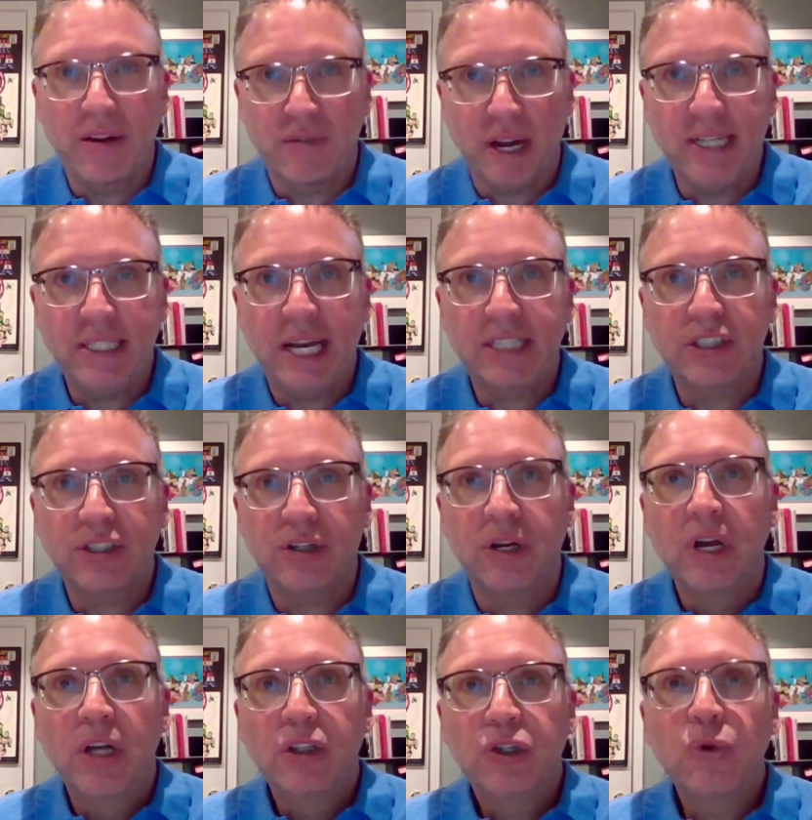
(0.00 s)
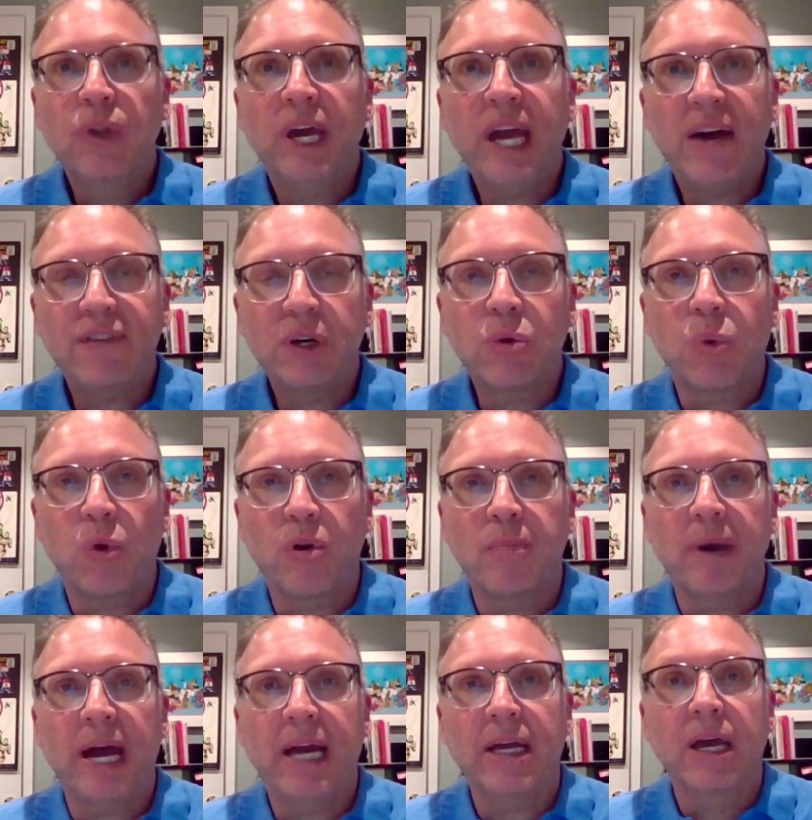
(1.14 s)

Right, Dexter? Do they have a quarterback?